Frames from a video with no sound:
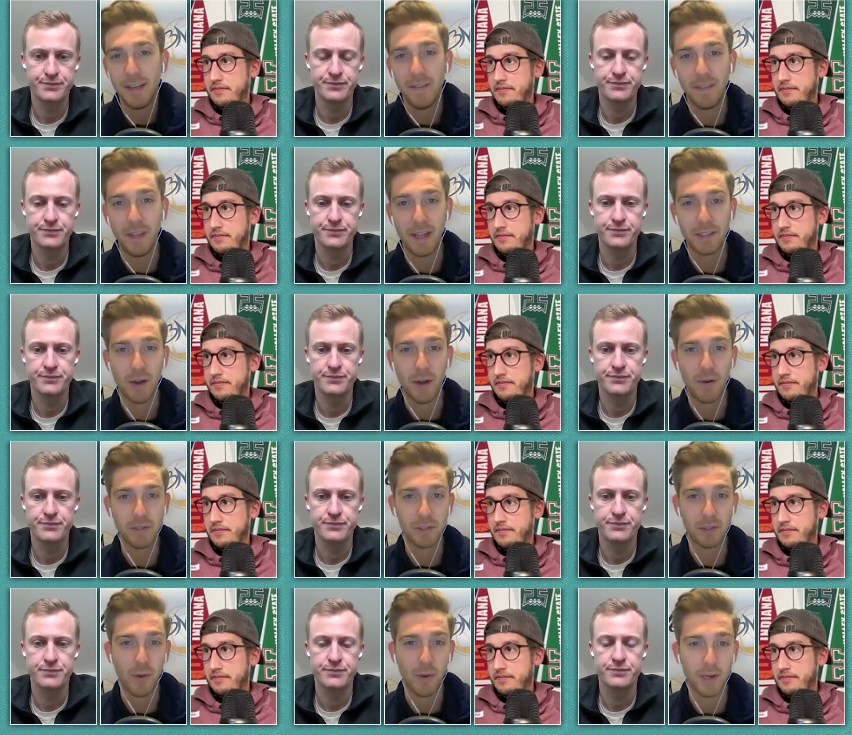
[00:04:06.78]
Speaker 1: That's always the
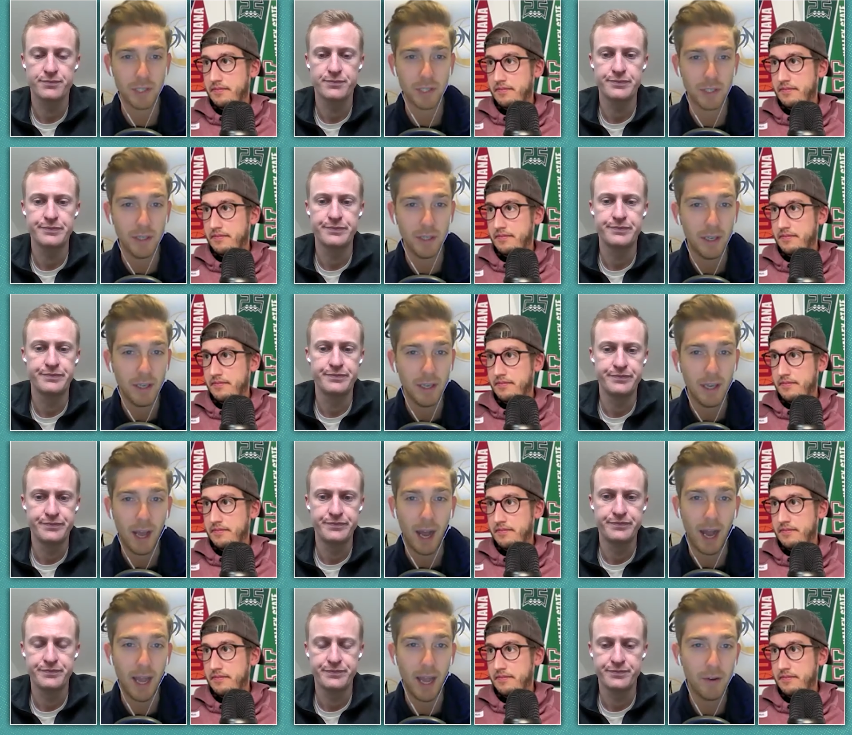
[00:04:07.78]
question.
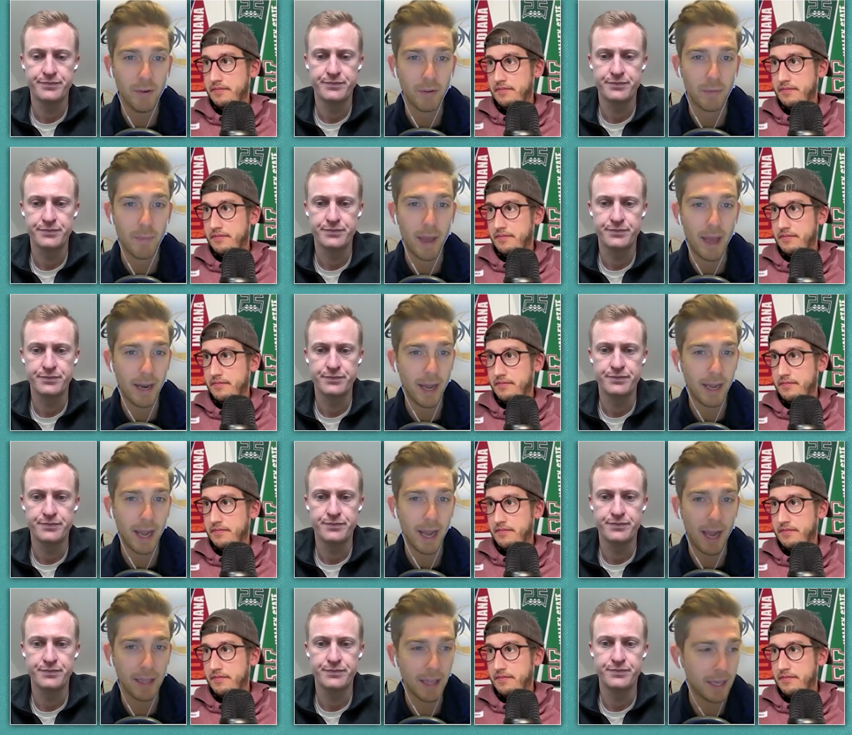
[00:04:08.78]
I agree with Matt. I,
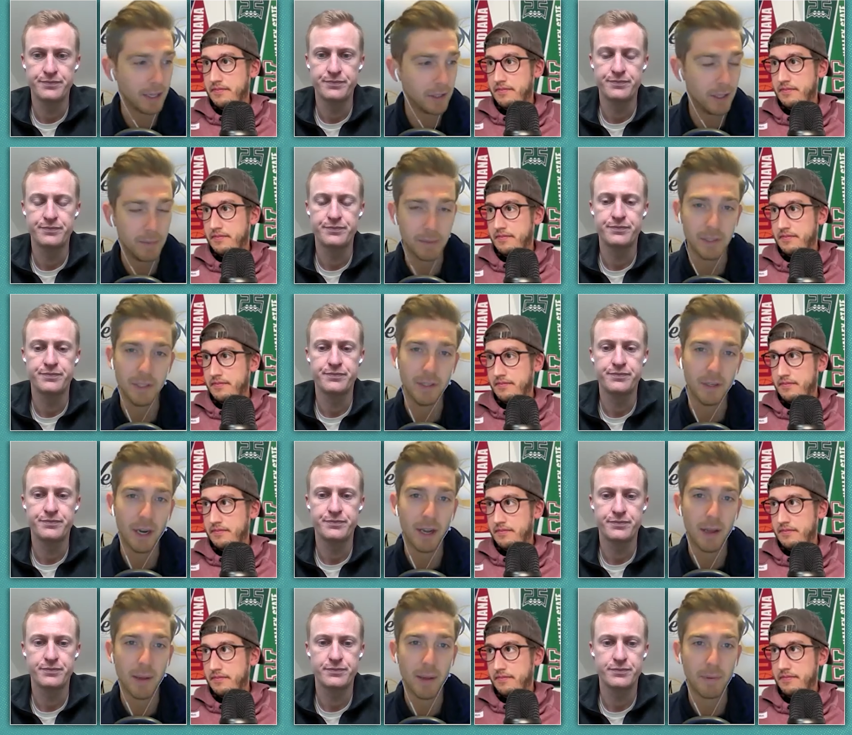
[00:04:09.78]
I like Clemson here
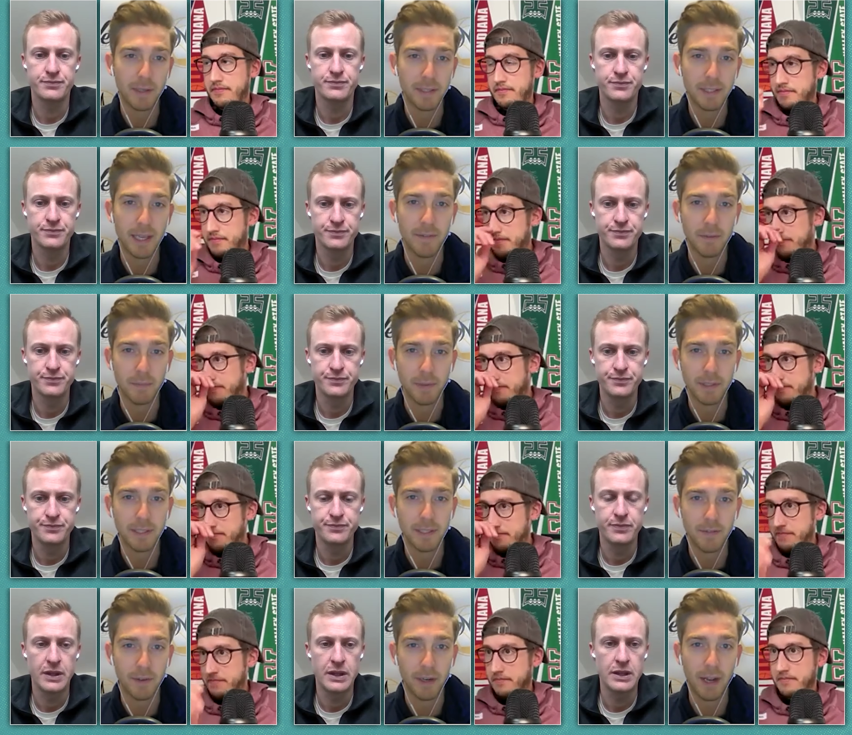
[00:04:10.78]
at, at plus seven, plus
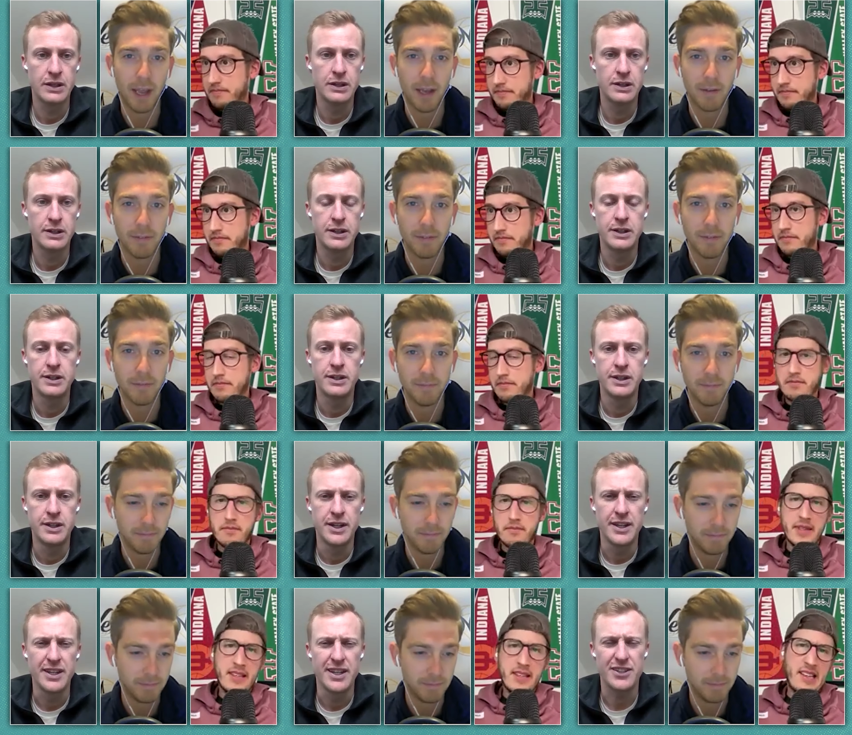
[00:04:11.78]
seven and a half
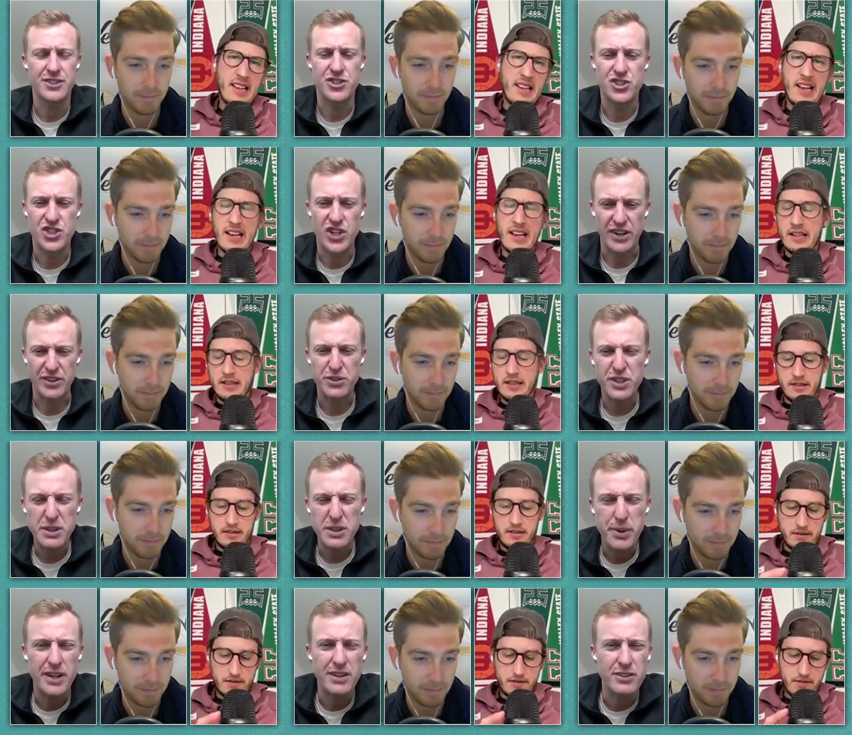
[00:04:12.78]
Speaker 2: it's generally
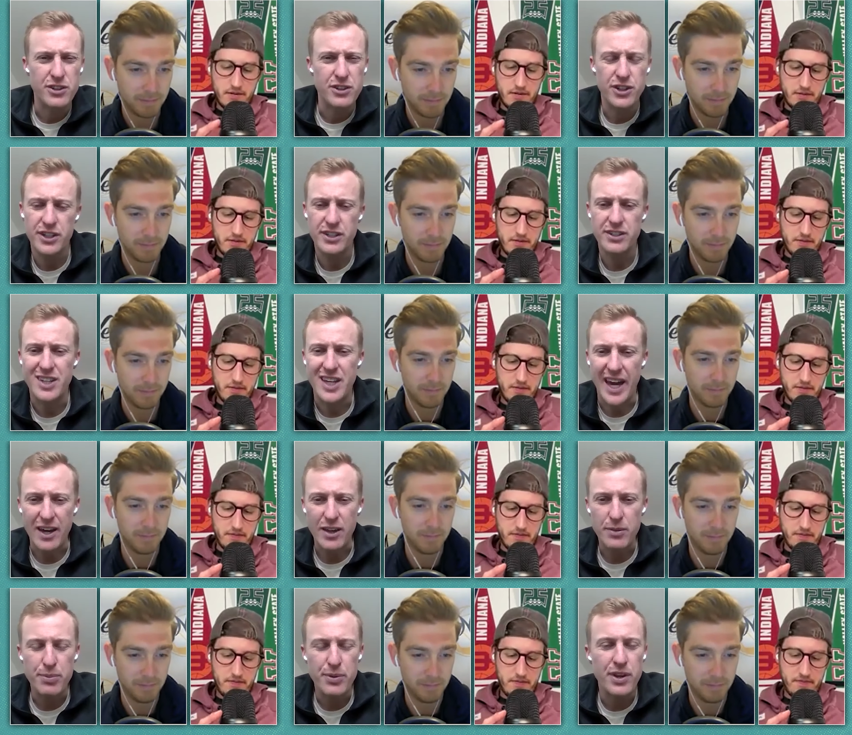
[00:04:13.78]
been good
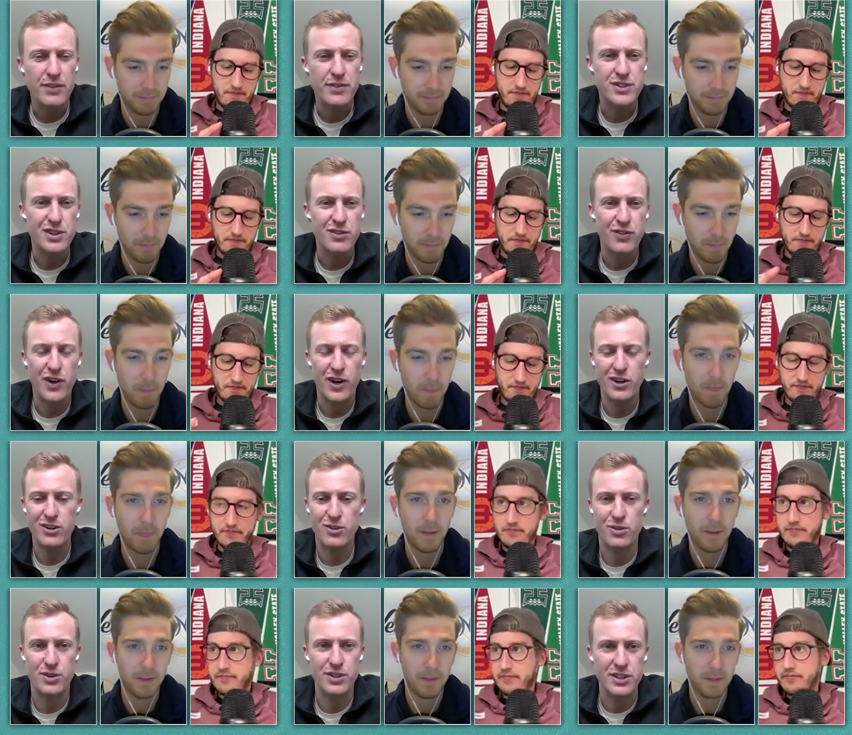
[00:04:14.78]
Caleb Love so far,
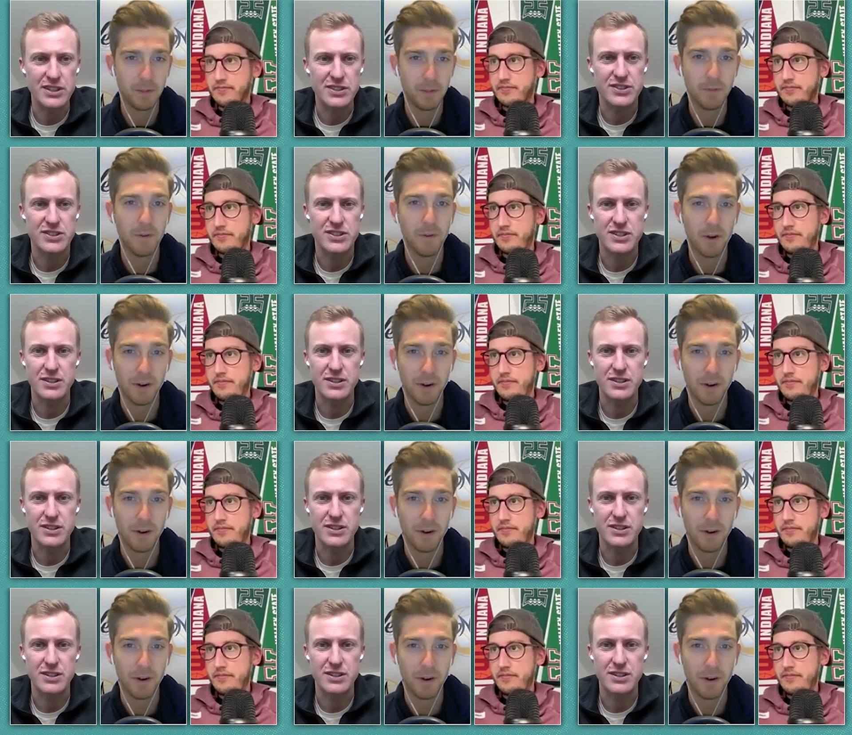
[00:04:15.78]
or at so least far.